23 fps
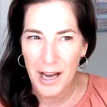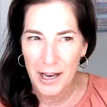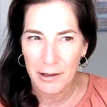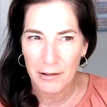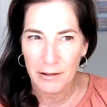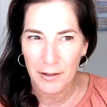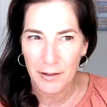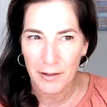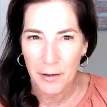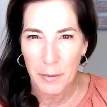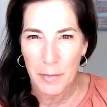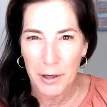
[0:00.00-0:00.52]
on the
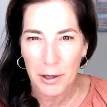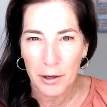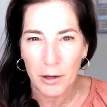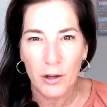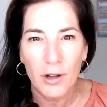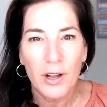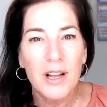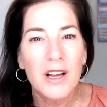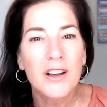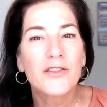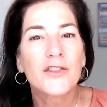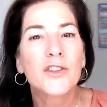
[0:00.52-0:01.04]
middle.
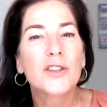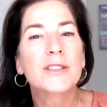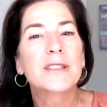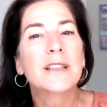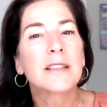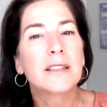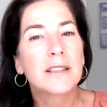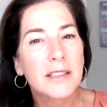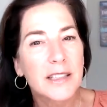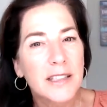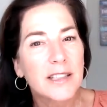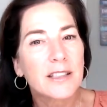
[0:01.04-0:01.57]
there's a
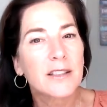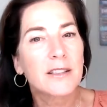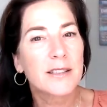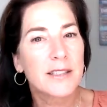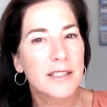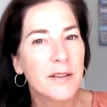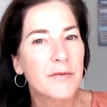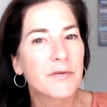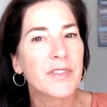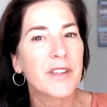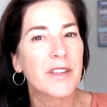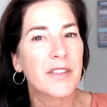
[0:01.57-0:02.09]
little
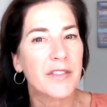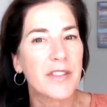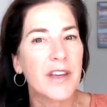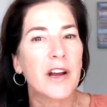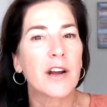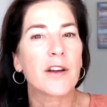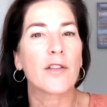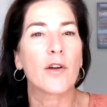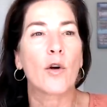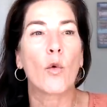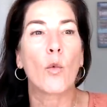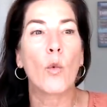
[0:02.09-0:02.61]
something there
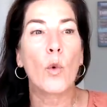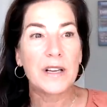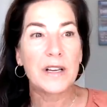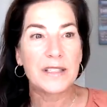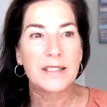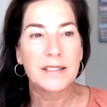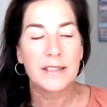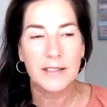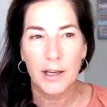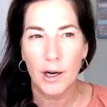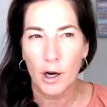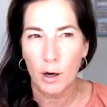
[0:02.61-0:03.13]
that wasn't
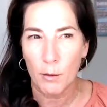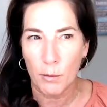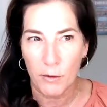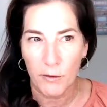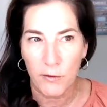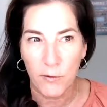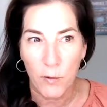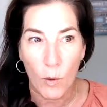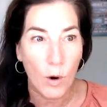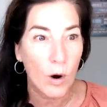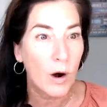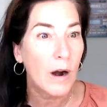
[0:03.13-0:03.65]
there
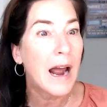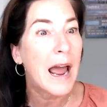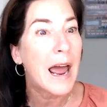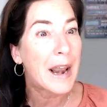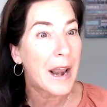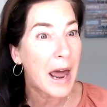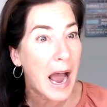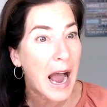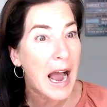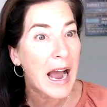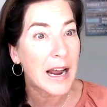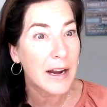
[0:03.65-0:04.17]
before, and
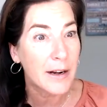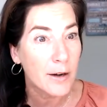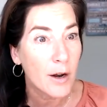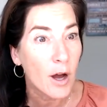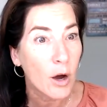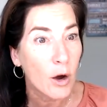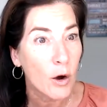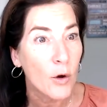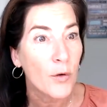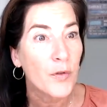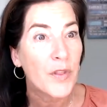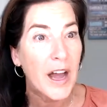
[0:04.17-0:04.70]
I know
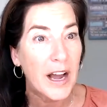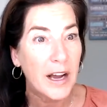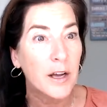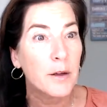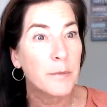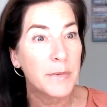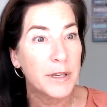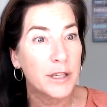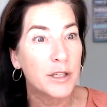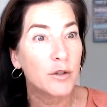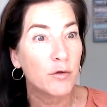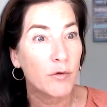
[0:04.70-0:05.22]
that could be
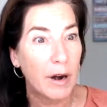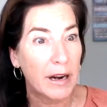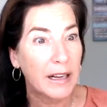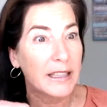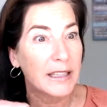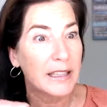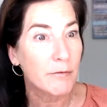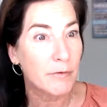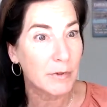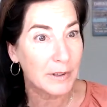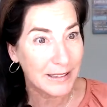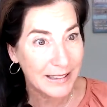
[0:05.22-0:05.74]
directly
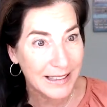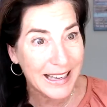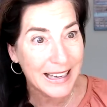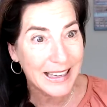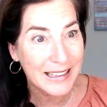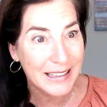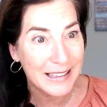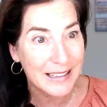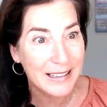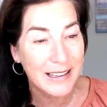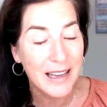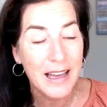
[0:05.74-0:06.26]

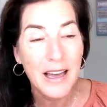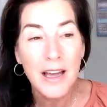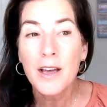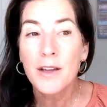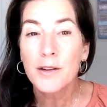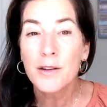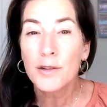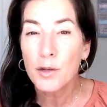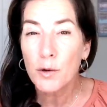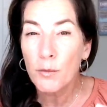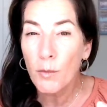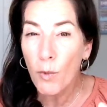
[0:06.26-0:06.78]
related to
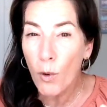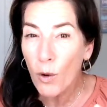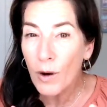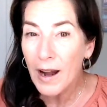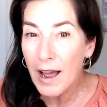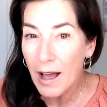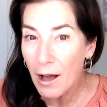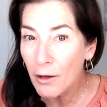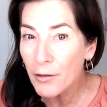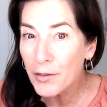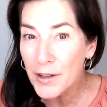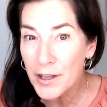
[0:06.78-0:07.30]
more
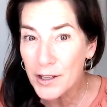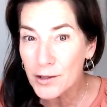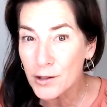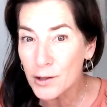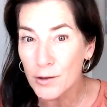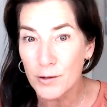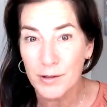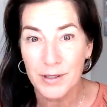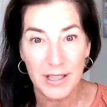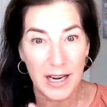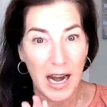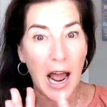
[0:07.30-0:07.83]
health issues
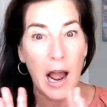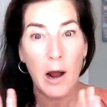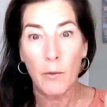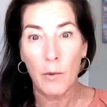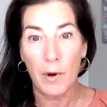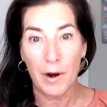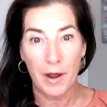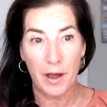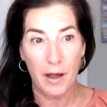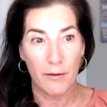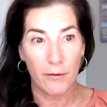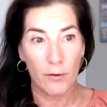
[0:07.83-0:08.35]
that I want
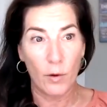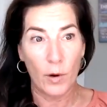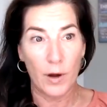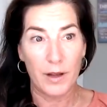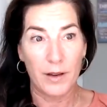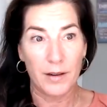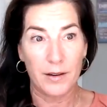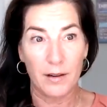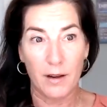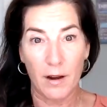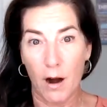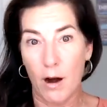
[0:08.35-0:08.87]
to avoid.
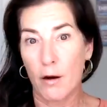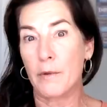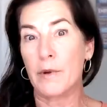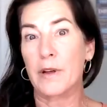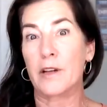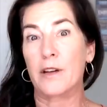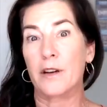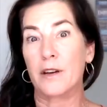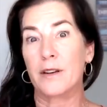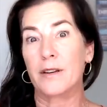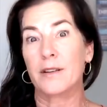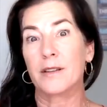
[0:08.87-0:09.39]
Are we
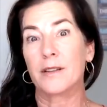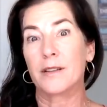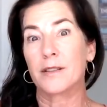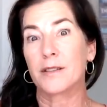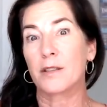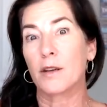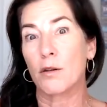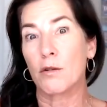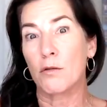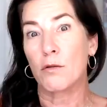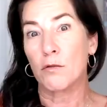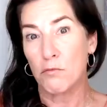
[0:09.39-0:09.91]
good?
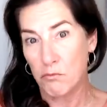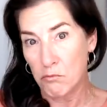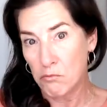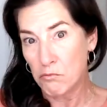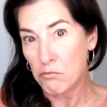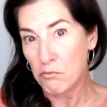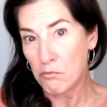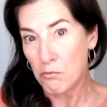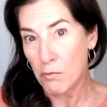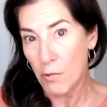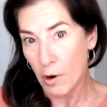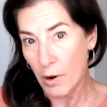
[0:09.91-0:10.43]
So,
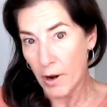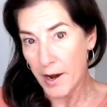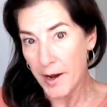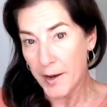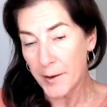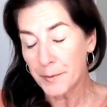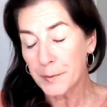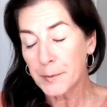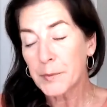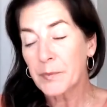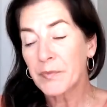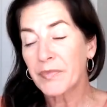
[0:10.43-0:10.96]
okay.
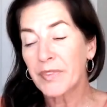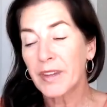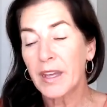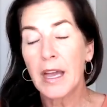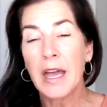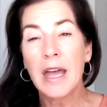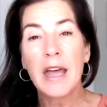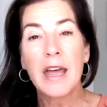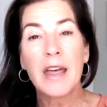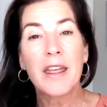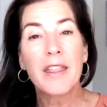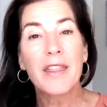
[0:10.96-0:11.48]

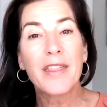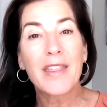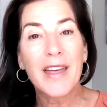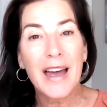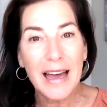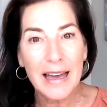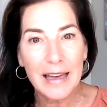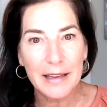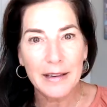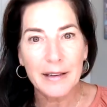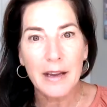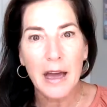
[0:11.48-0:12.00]

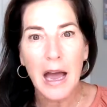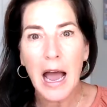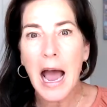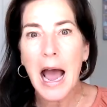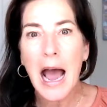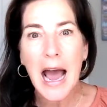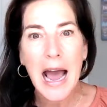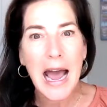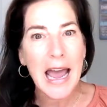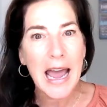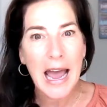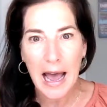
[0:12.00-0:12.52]
Then I
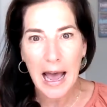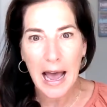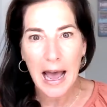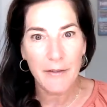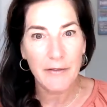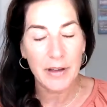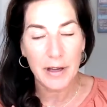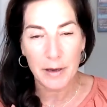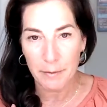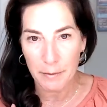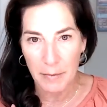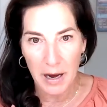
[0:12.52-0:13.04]
have
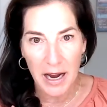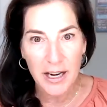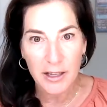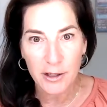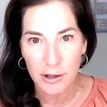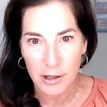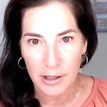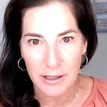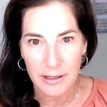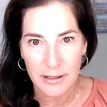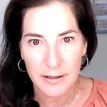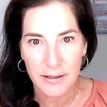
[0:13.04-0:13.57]
in my
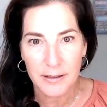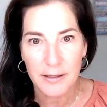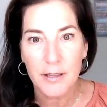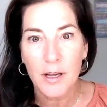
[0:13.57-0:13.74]
genes